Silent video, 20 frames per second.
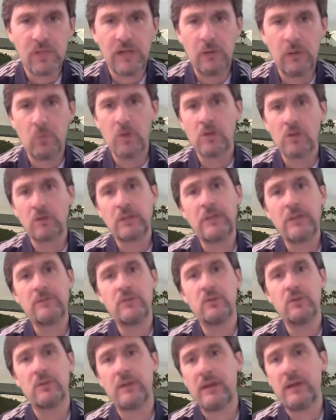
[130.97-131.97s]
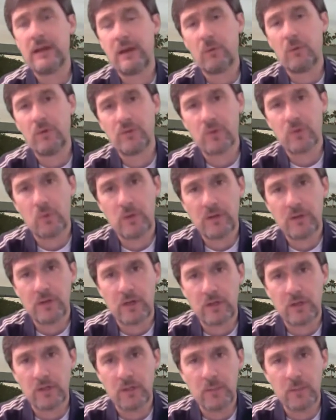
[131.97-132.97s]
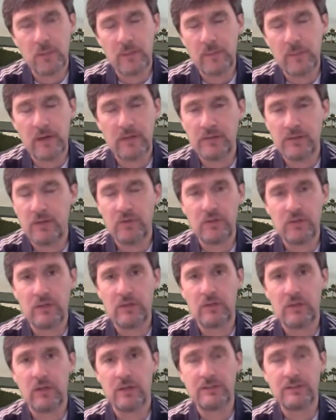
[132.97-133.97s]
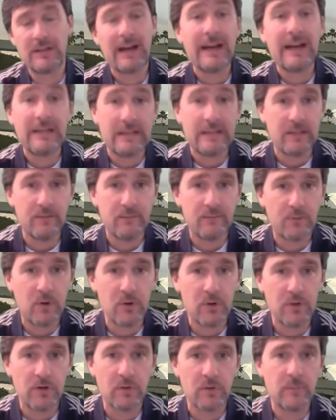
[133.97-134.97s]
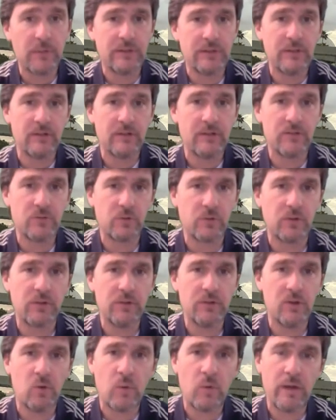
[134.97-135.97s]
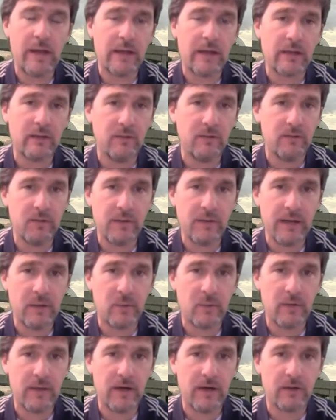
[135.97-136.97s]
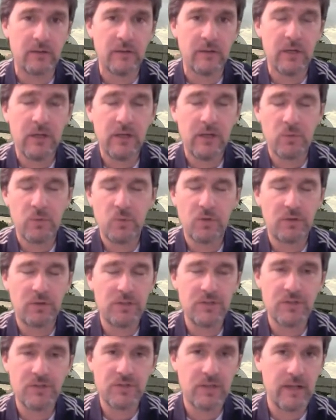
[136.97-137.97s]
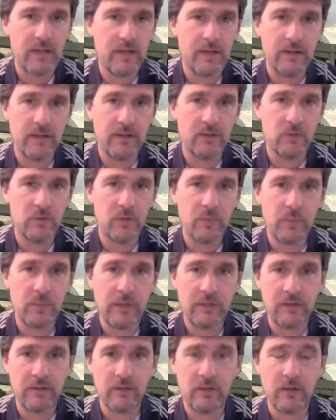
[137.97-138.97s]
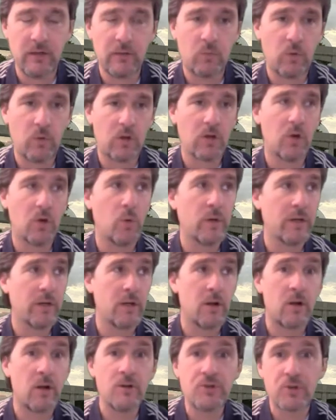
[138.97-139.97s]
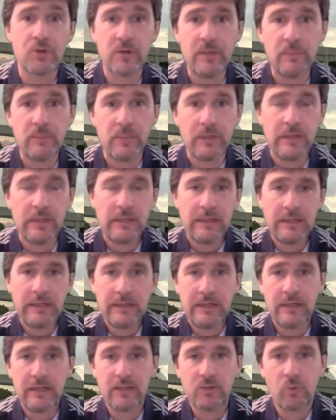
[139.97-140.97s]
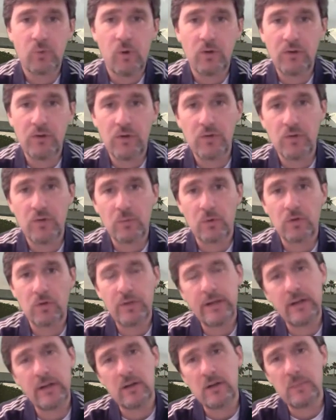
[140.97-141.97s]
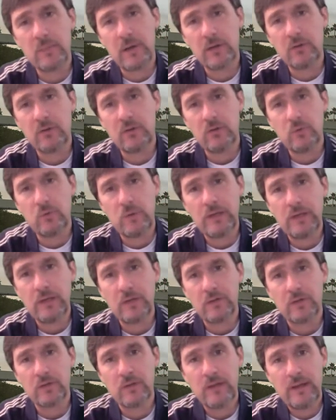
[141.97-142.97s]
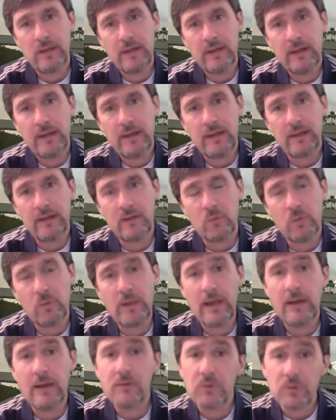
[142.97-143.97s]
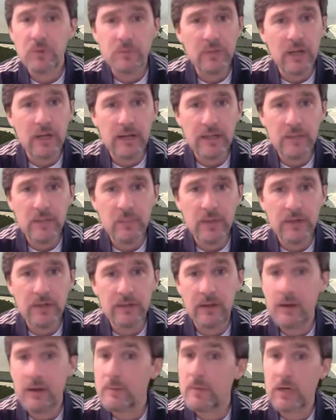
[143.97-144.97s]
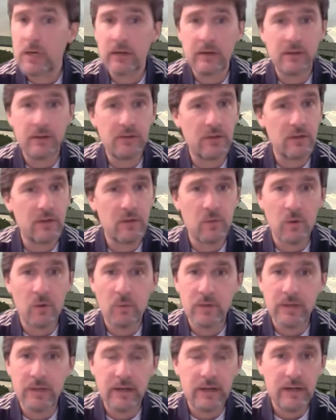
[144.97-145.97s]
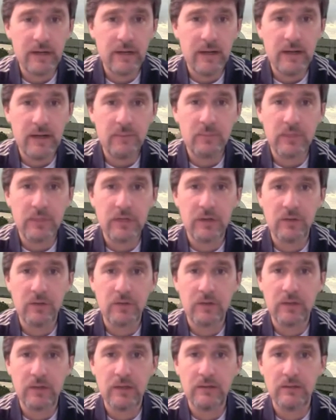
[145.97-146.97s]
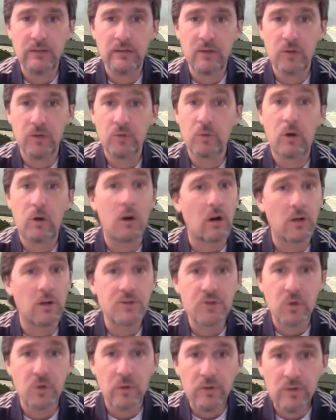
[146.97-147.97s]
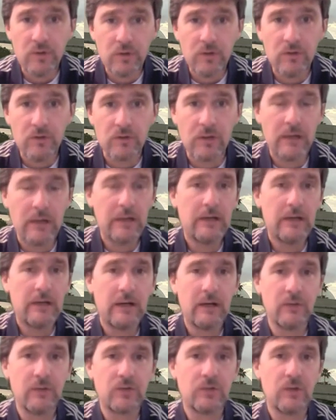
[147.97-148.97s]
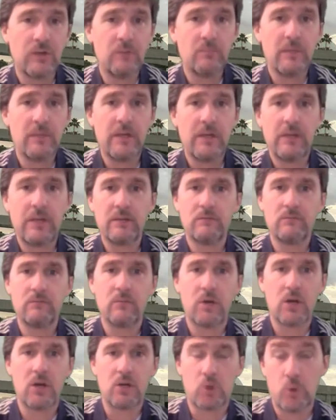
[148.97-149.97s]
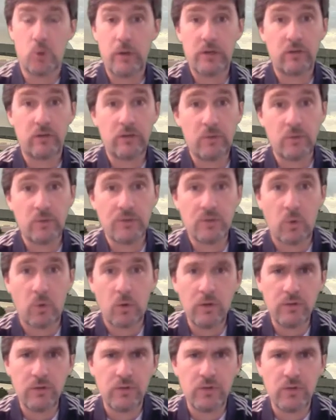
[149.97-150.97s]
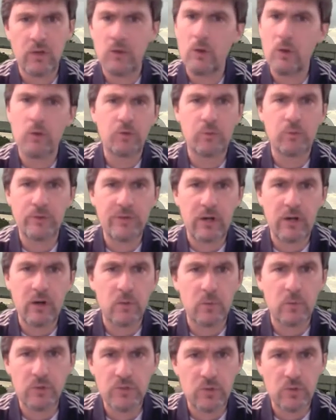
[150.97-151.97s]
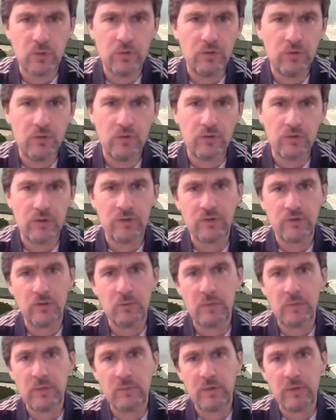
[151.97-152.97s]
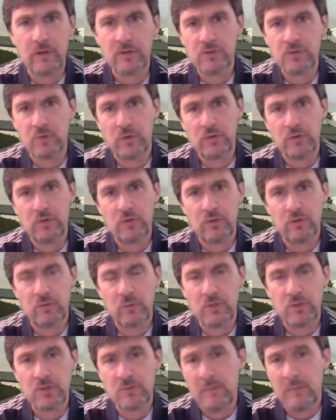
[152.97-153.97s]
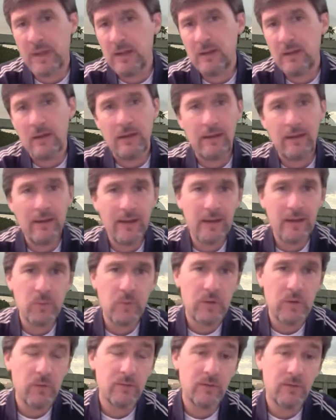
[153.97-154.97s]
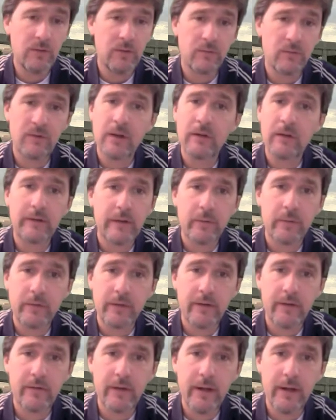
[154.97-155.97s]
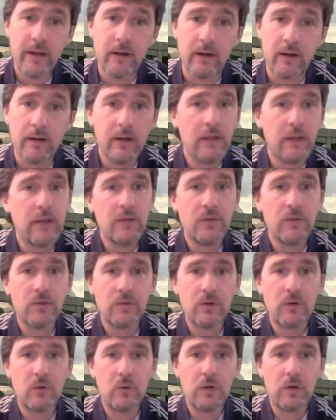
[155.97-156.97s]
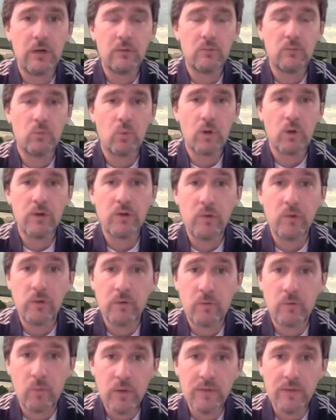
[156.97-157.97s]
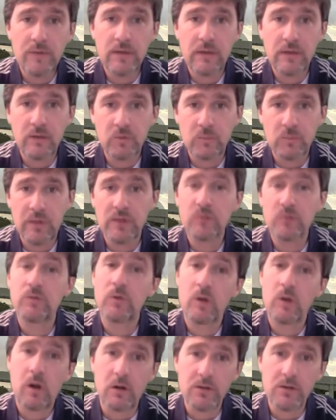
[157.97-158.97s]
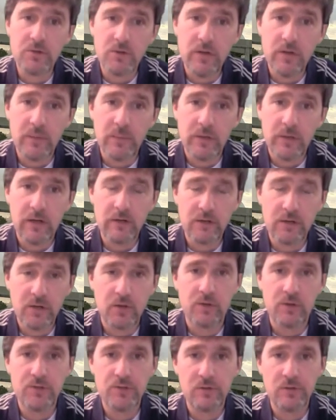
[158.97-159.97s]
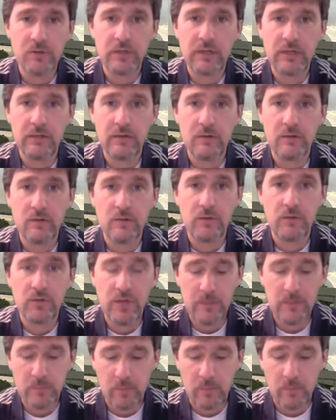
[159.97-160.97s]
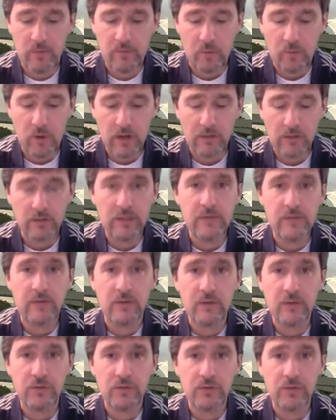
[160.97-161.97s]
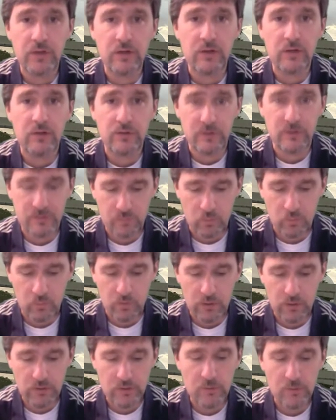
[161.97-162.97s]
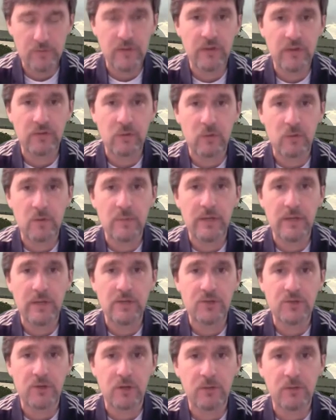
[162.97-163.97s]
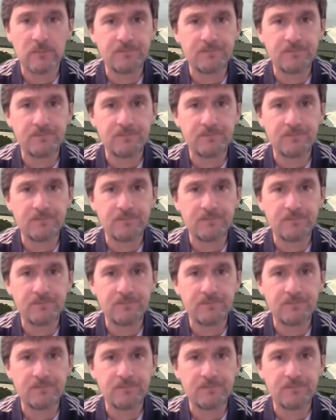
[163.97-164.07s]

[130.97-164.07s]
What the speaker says: I want to leave you today. I was going to talk a little bit about Disney dining further, but there's really no way I can do that without really just getting into opinion. We're going on our trip to Walt Disney World here in about 2 weeks, and we have some dining picked out. I'm not going to tell you where we're dining at because, again, those were our choices. Some may quickly retort and say, oh, those were terrible choices. There's so many better choices than what you made. And frankly, I really don't care. So we're doing what we think is best for our trip, and I encourage you again to do the same. But before I leave on this series, there's two things I want to make sure